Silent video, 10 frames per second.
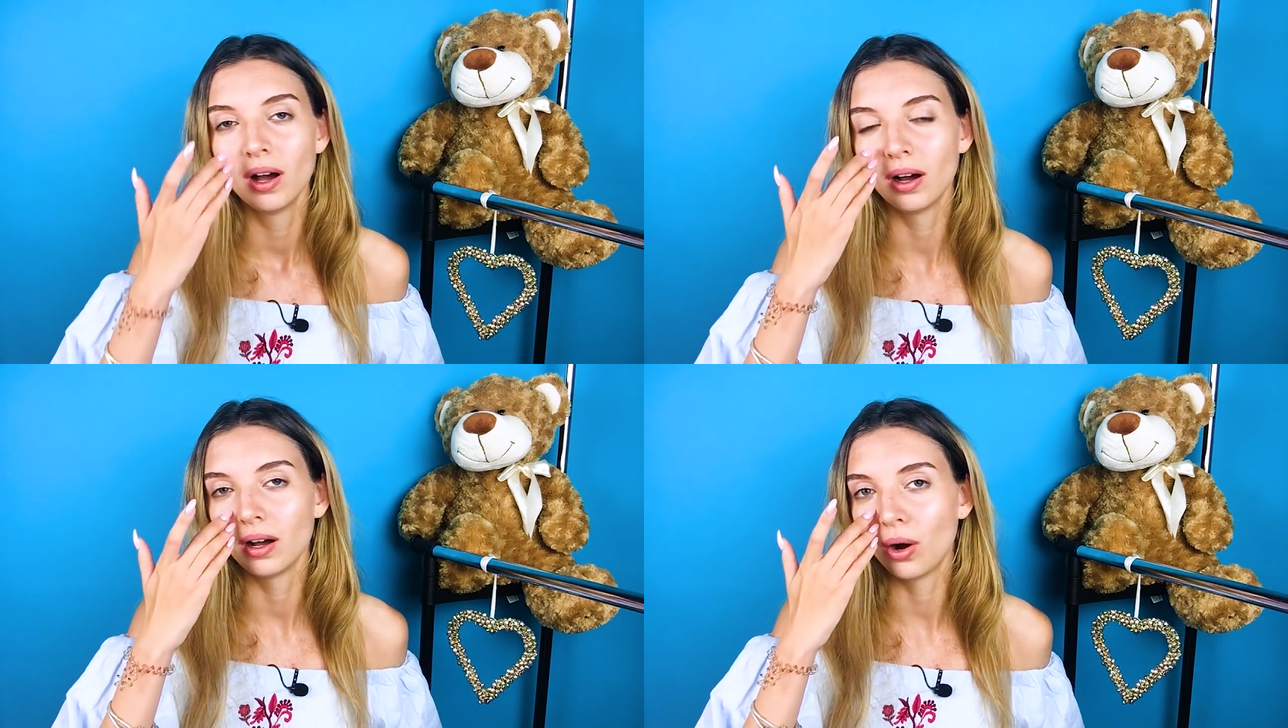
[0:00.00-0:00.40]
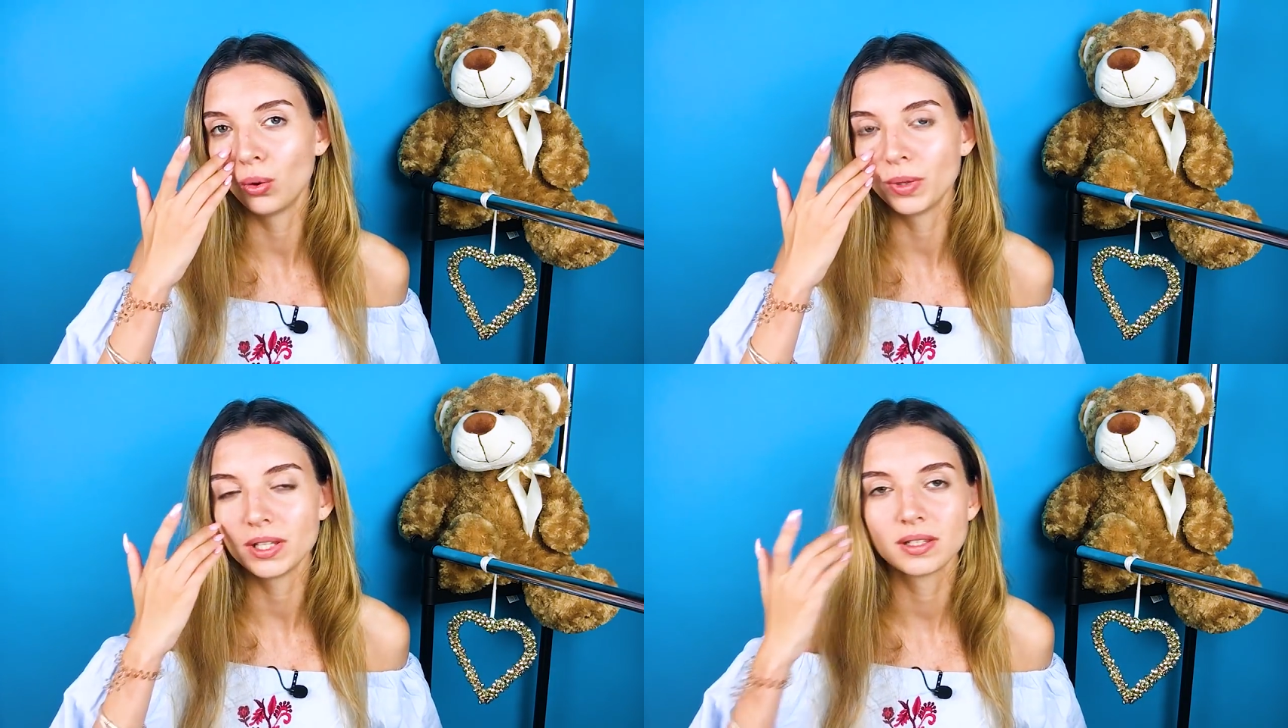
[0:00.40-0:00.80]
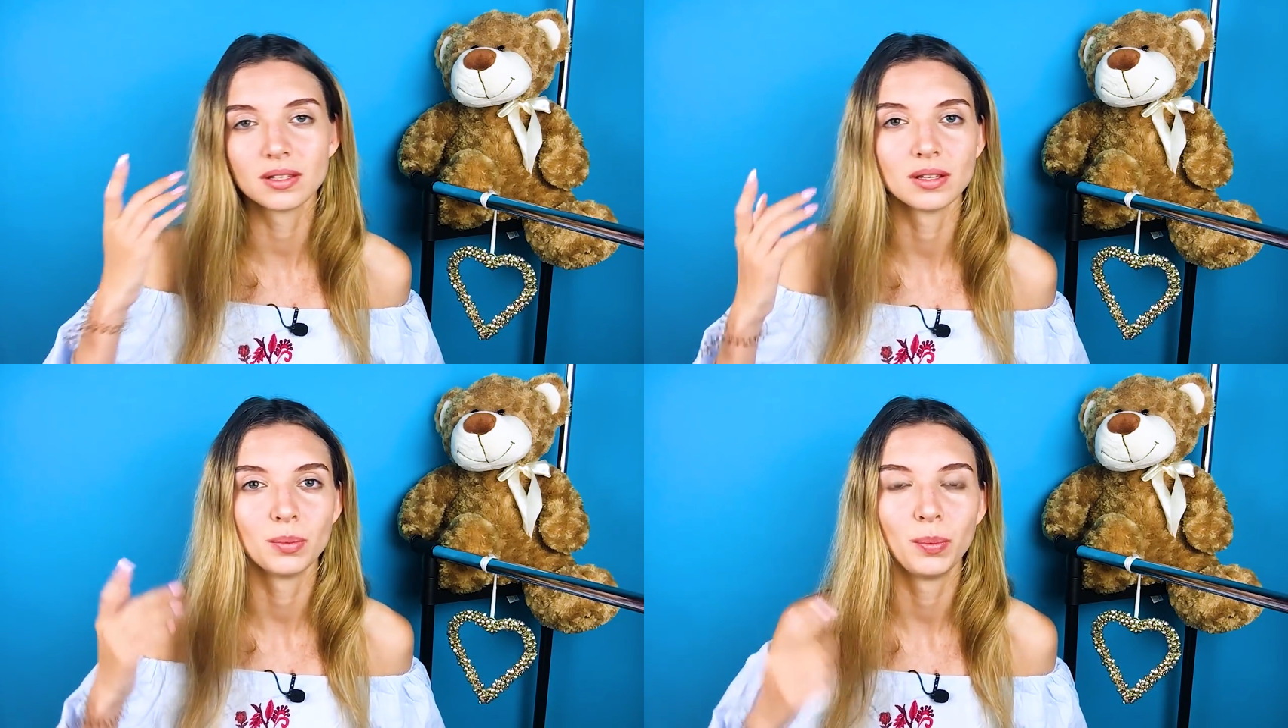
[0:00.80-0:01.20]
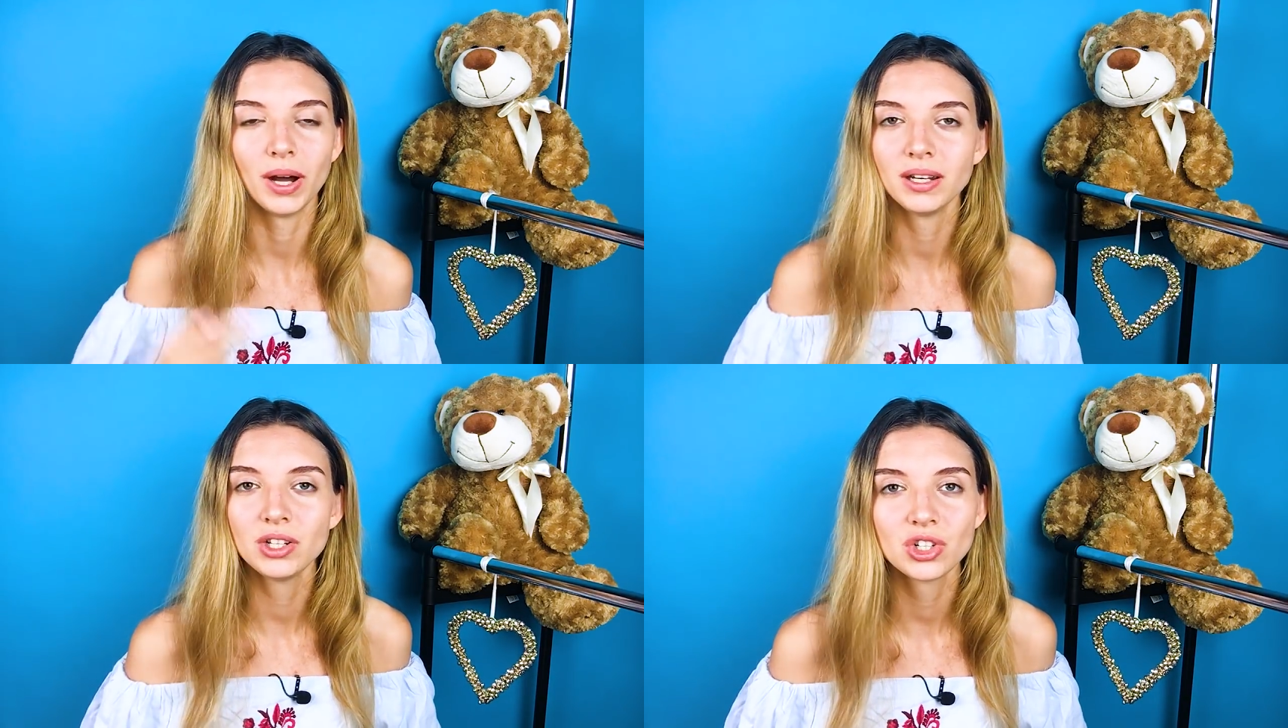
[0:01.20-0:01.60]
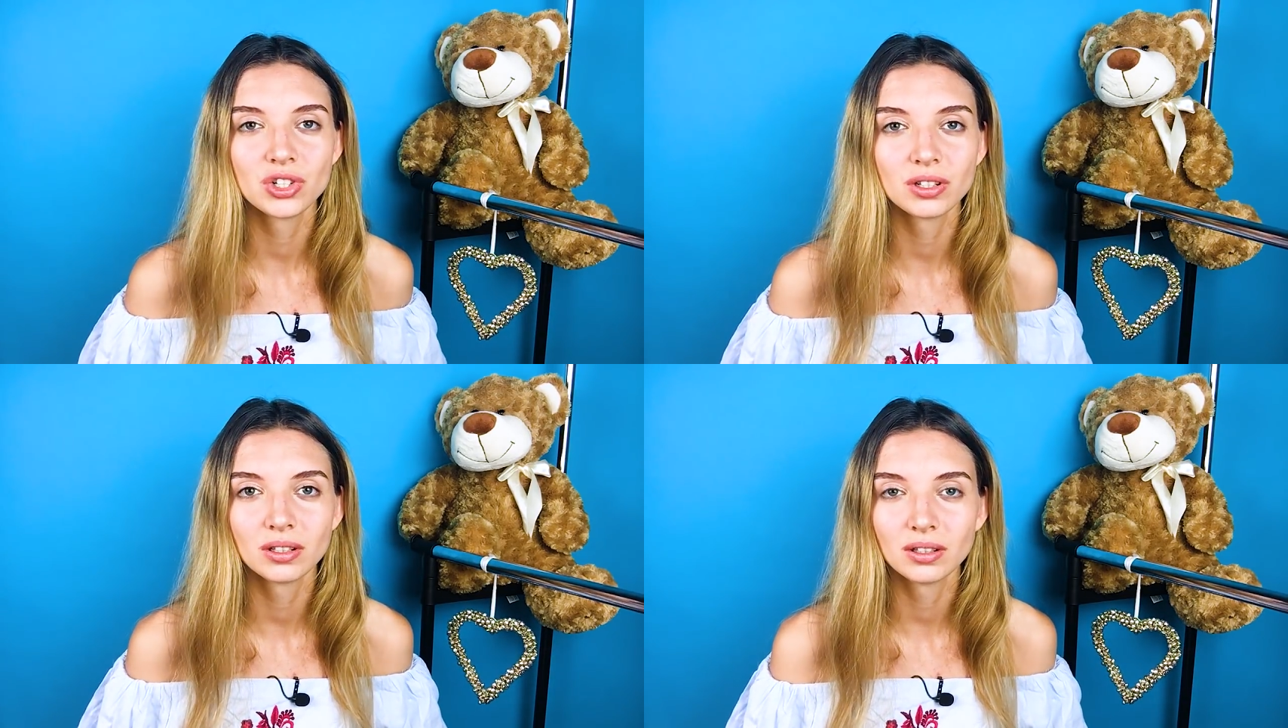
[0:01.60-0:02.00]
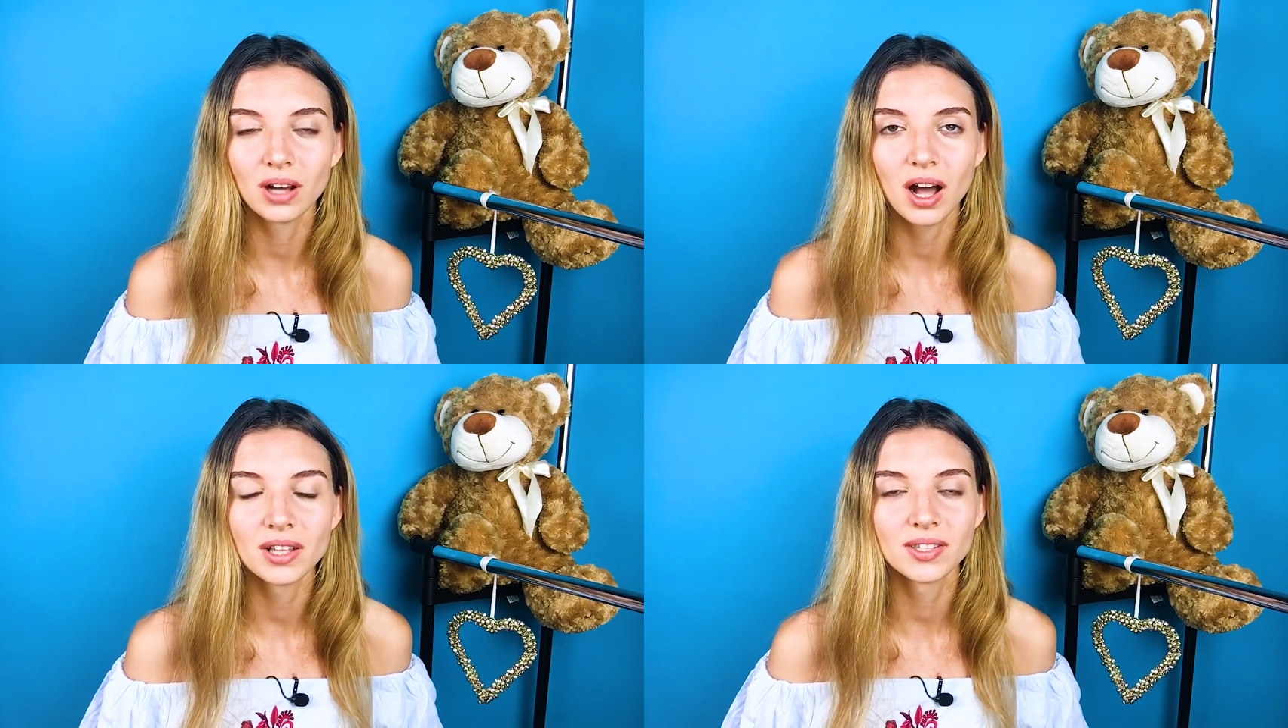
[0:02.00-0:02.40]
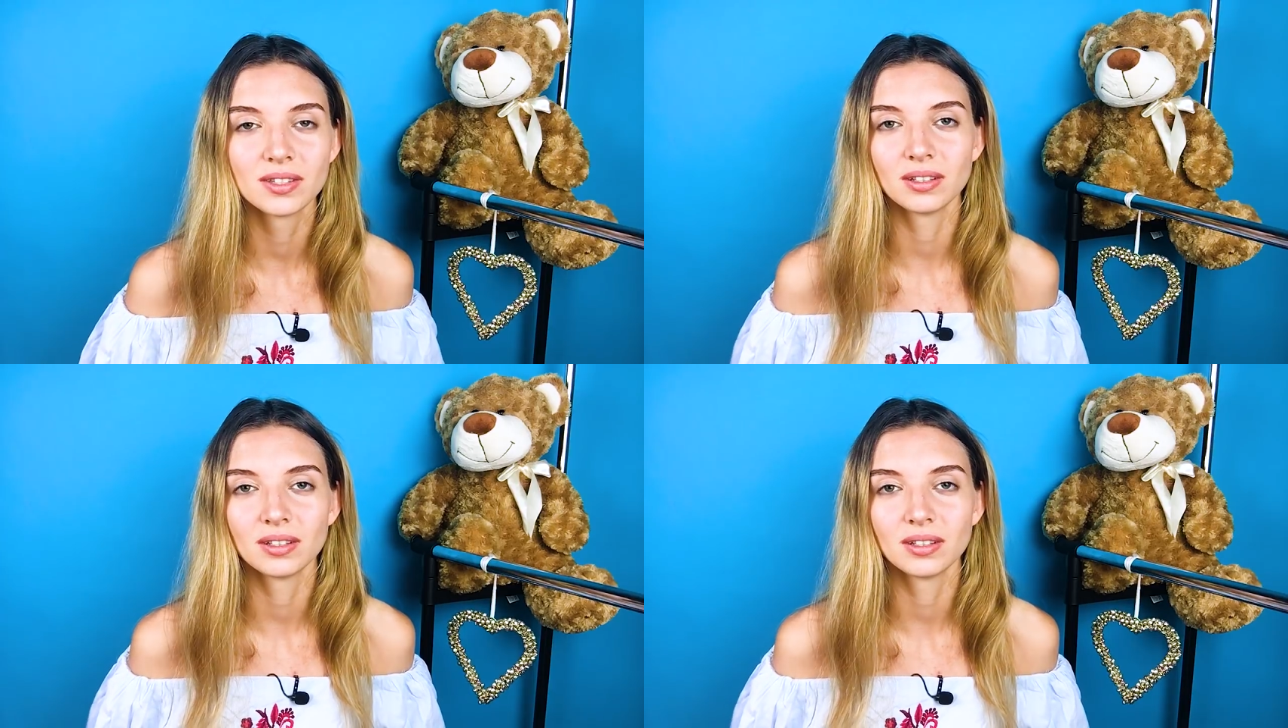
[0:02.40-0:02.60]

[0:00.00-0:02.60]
always punish us,